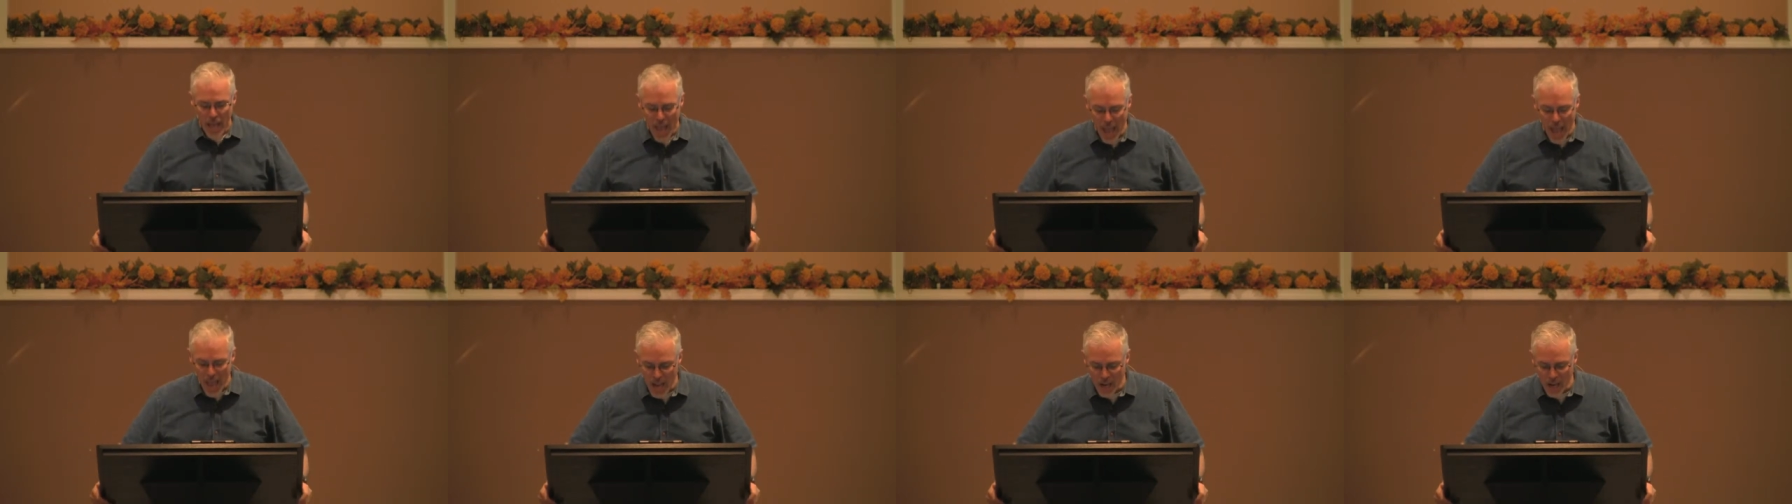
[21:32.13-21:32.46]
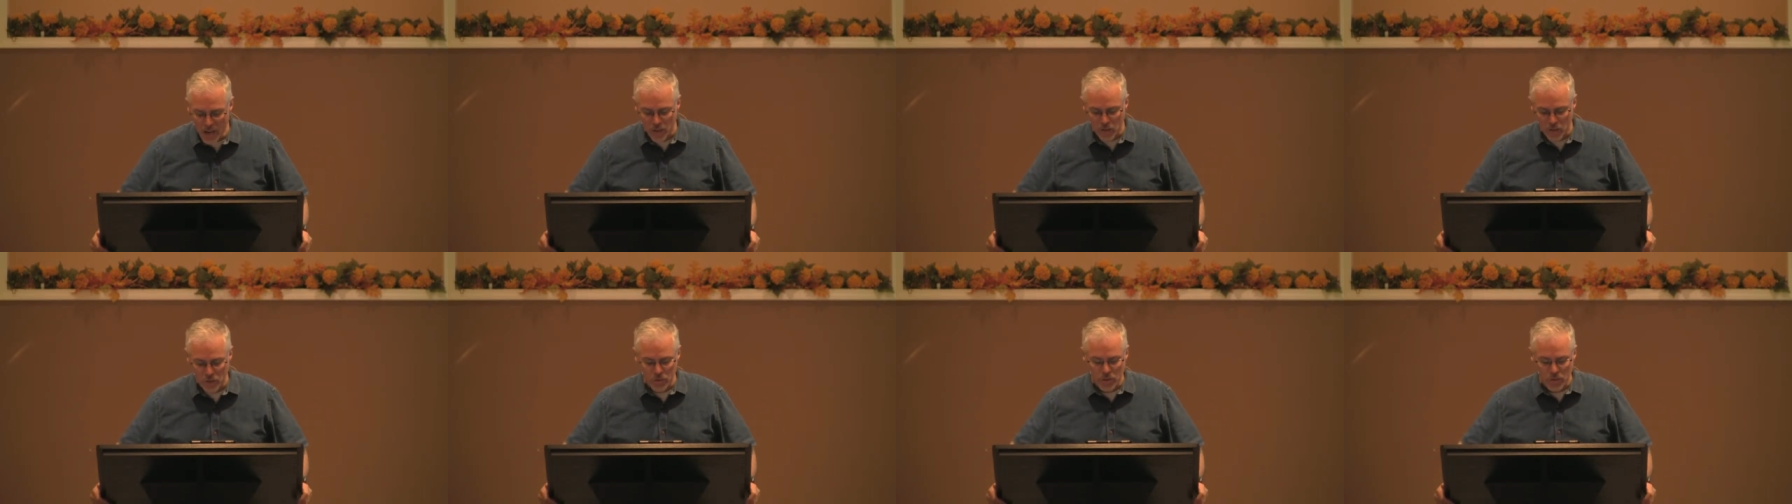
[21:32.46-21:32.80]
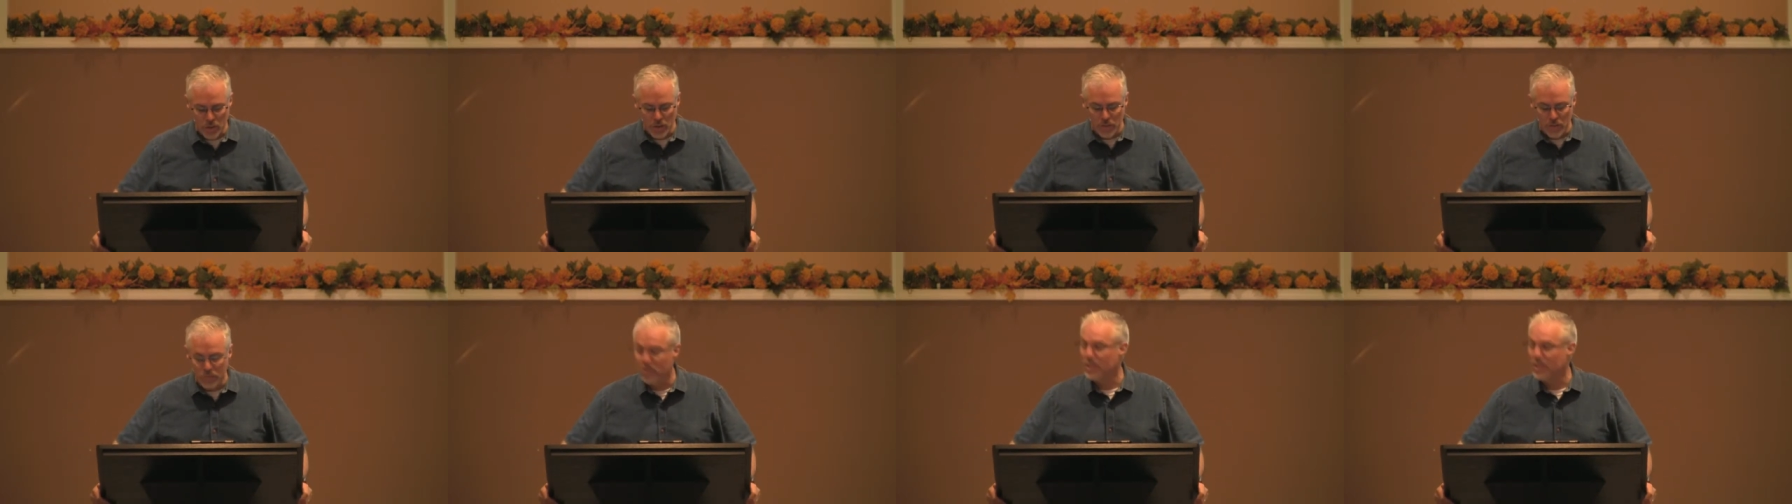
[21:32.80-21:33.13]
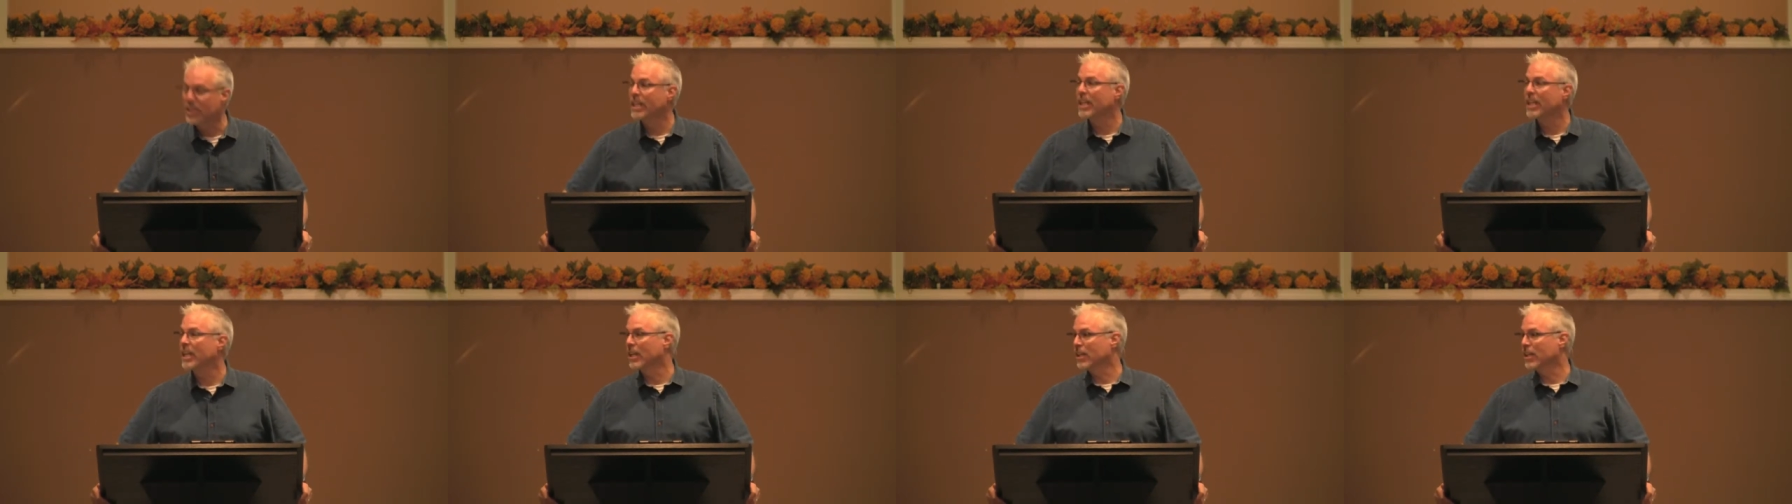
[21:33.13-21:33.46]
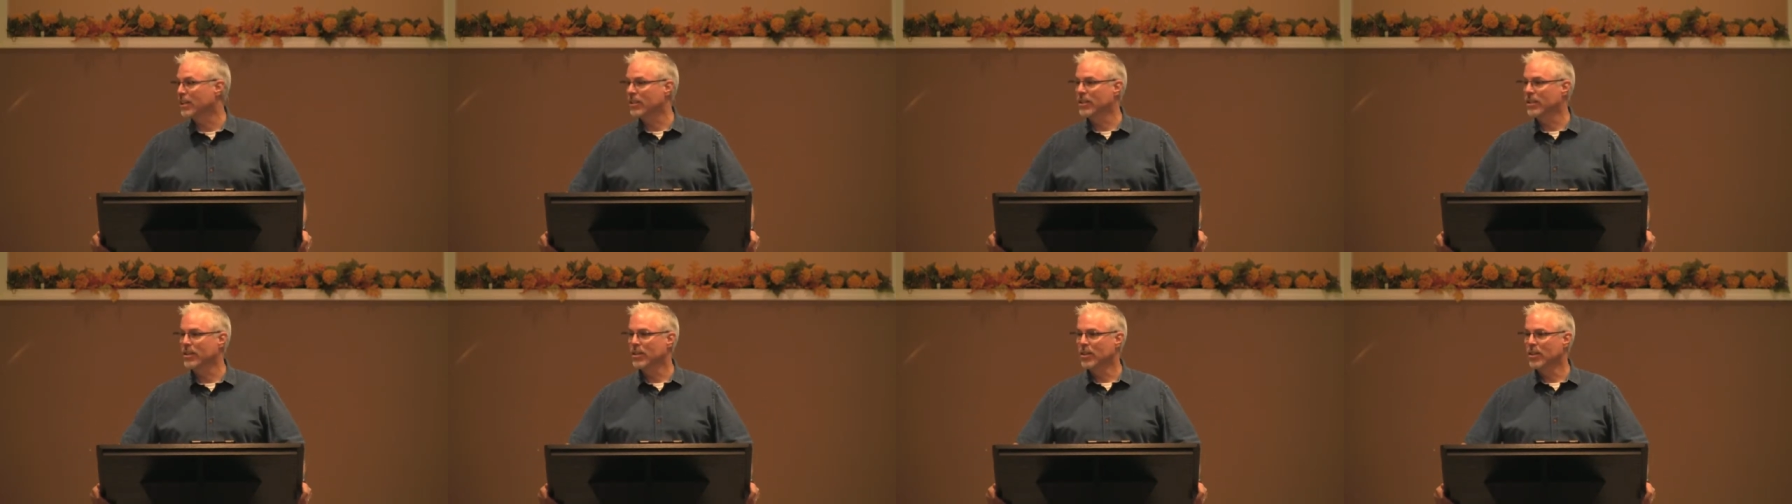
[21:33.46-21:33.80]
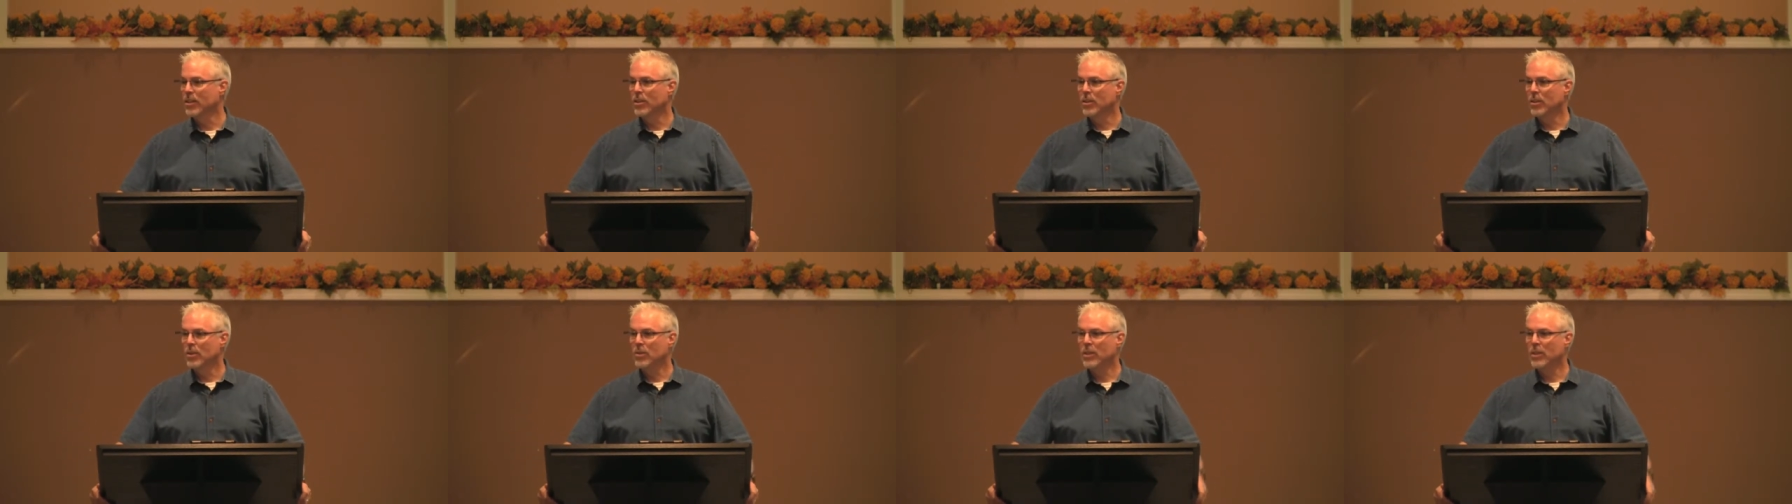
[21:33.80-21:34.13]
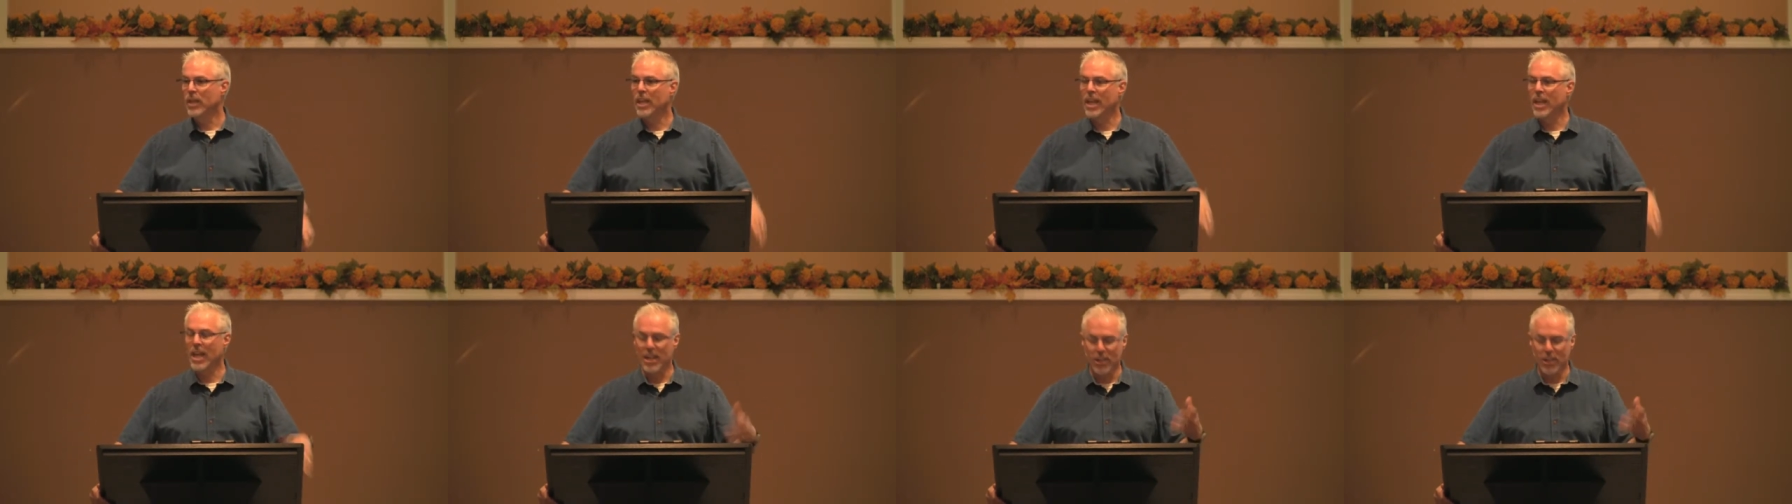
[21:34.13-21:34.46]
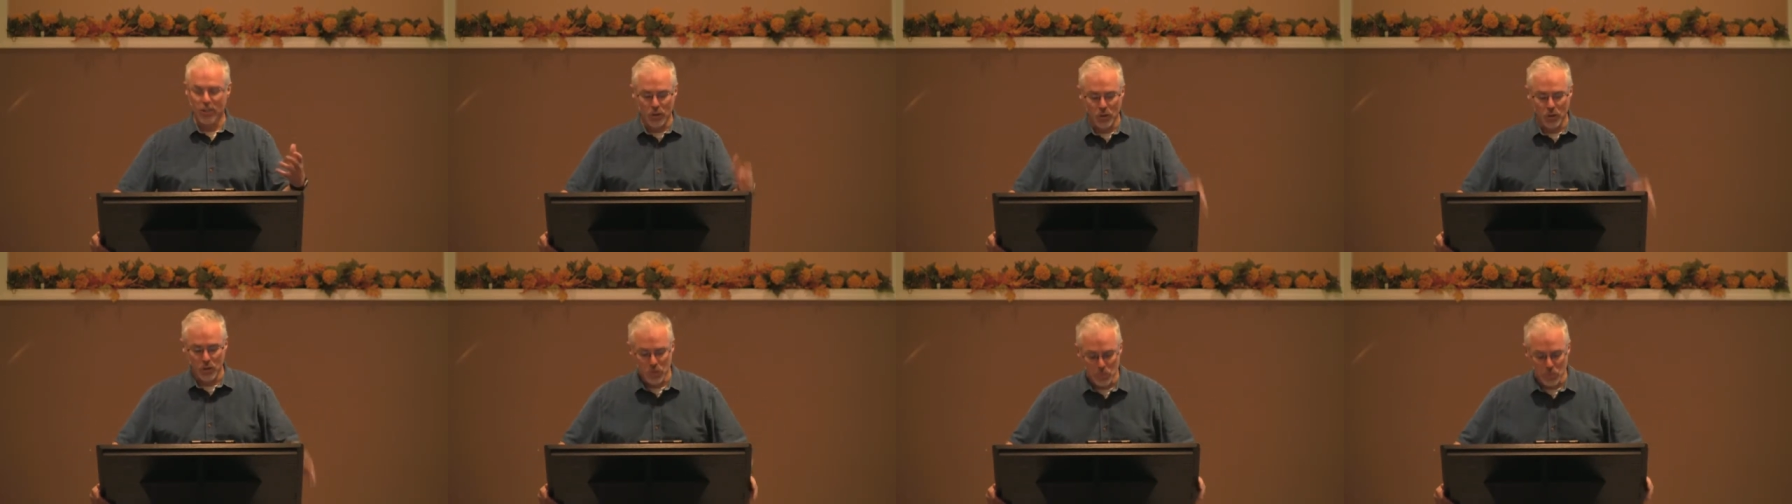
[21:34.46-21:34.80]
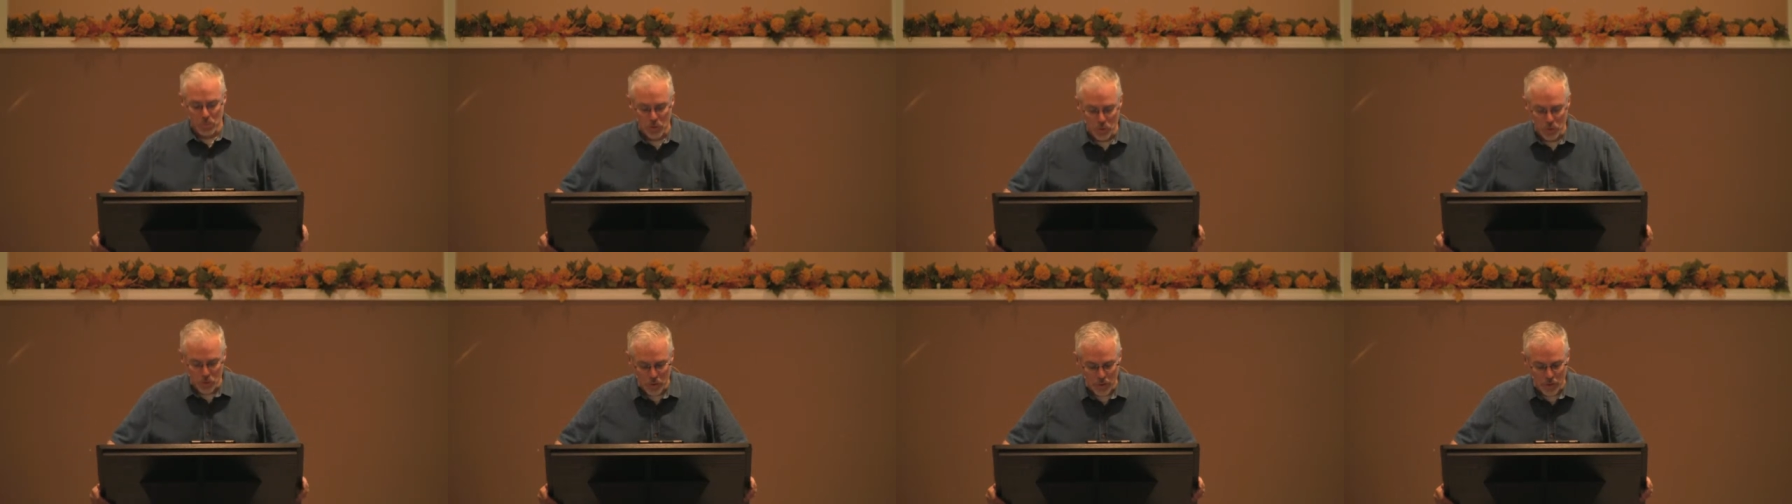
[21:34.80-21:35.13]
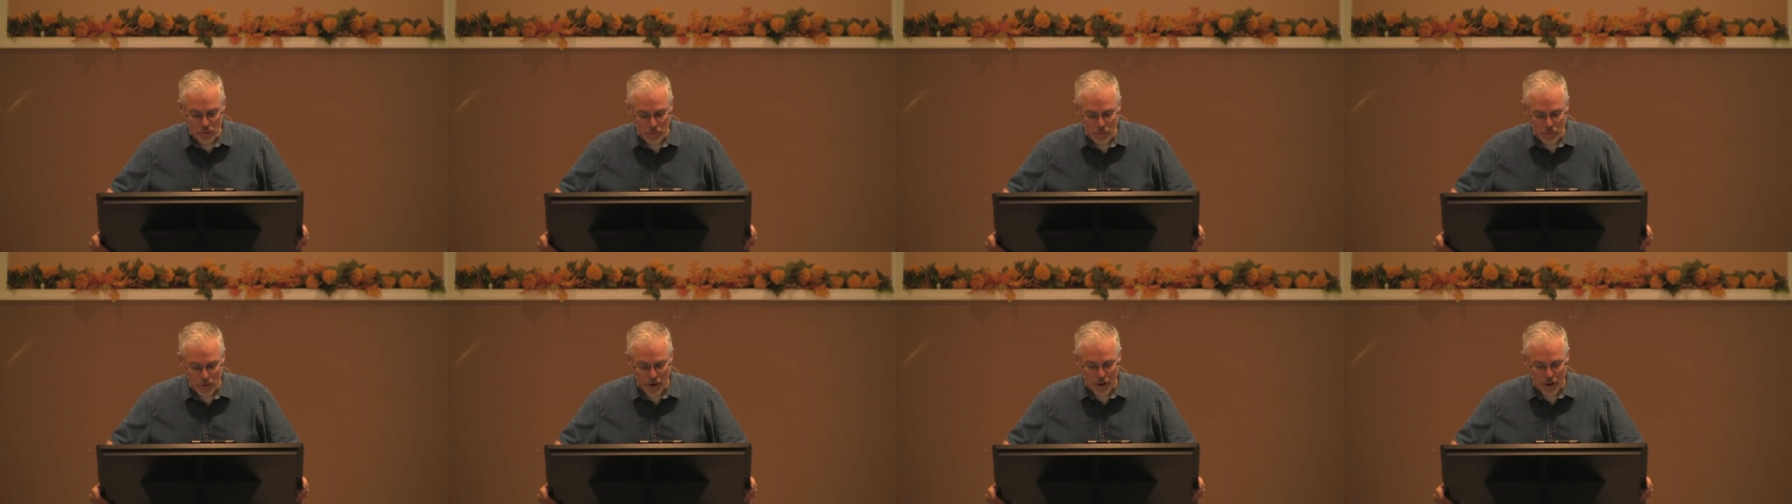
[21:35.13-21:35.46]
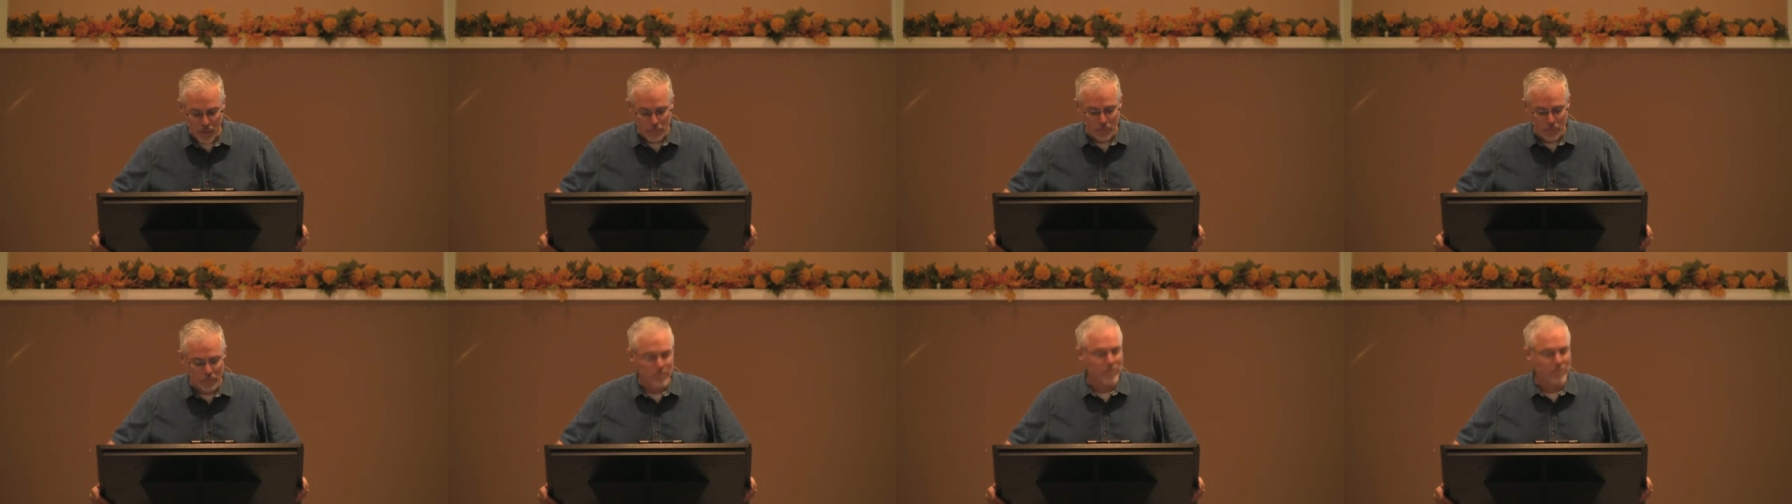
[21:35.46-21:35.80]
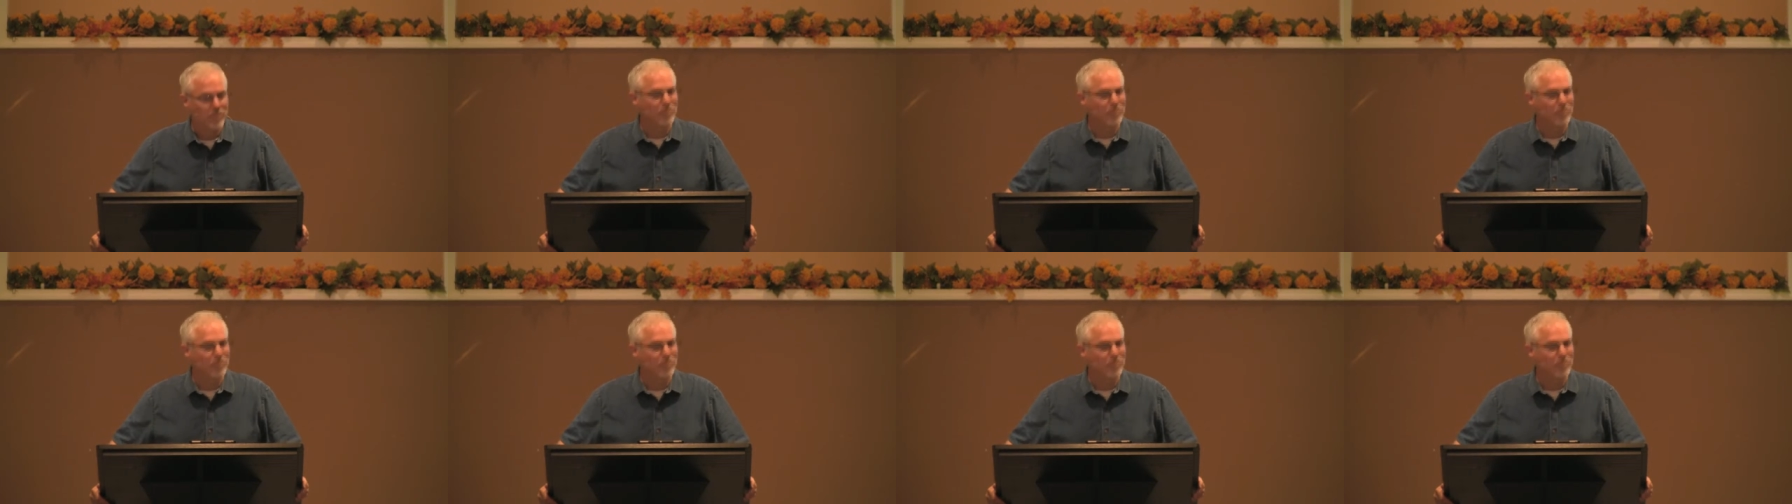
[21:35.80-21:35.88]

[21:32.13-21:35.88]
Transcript: acres of land that had a Christmas tree farm.